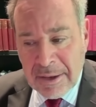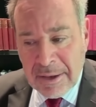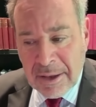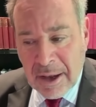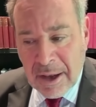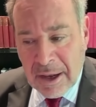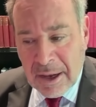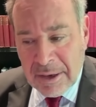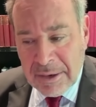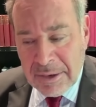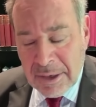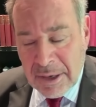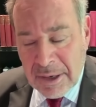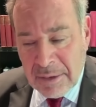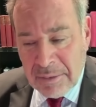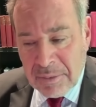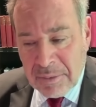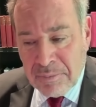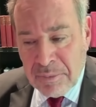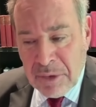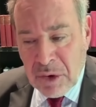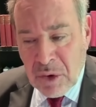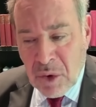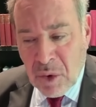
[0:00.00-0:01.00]
a
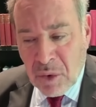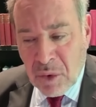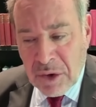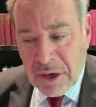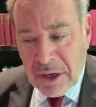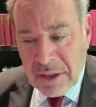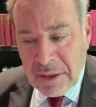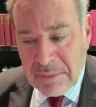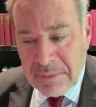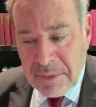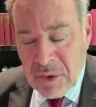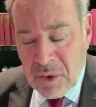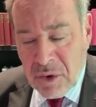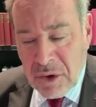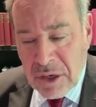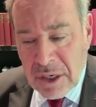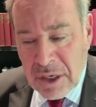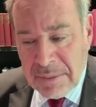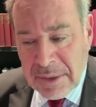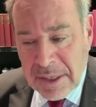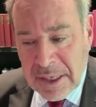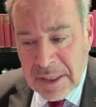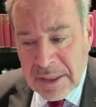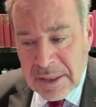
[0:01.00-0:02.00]
minority of the minority
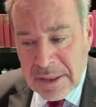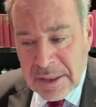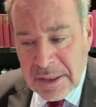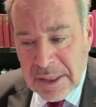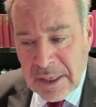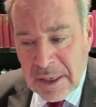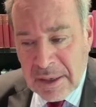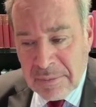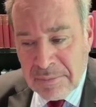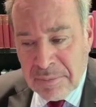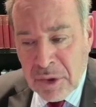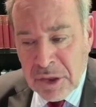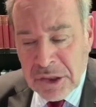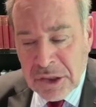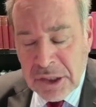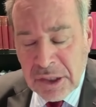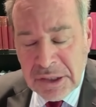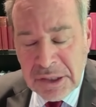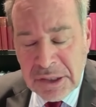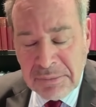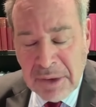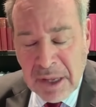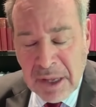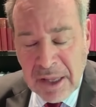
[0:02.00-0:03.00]
begin to push their
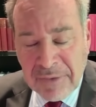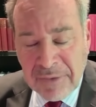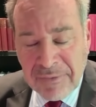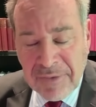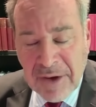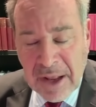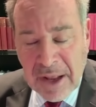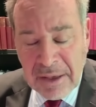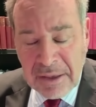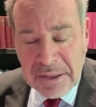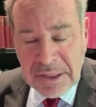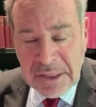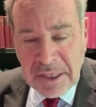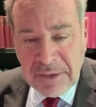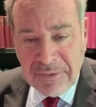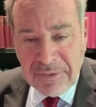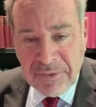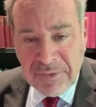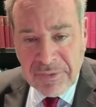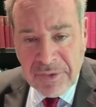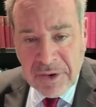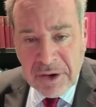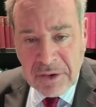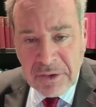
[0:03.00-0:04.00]
symbolic violence
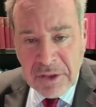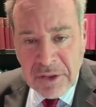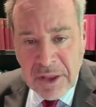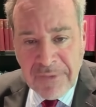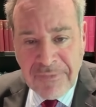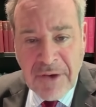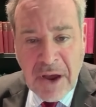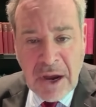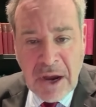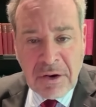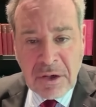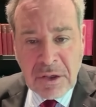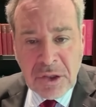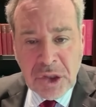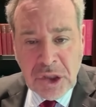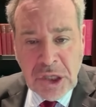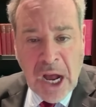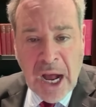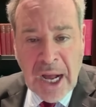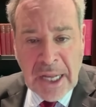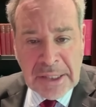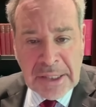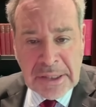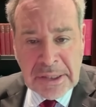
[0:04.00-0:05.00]
even farther. They fire
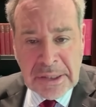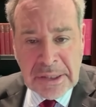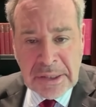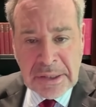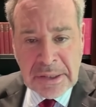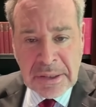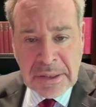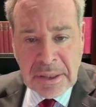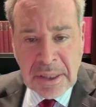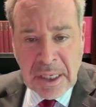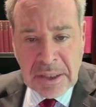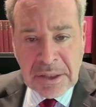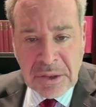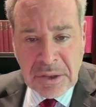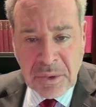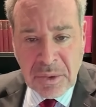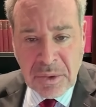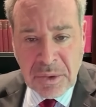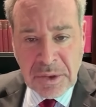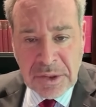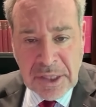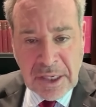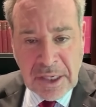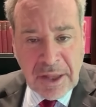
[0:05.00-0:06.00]
shots at
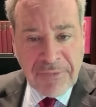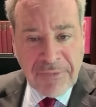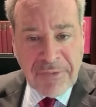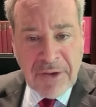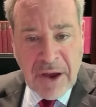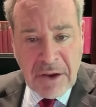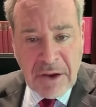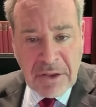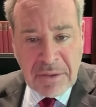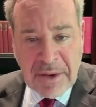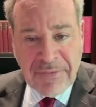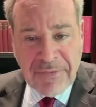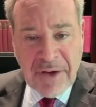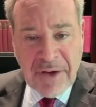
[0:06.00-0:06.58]
schools. Now they fire them at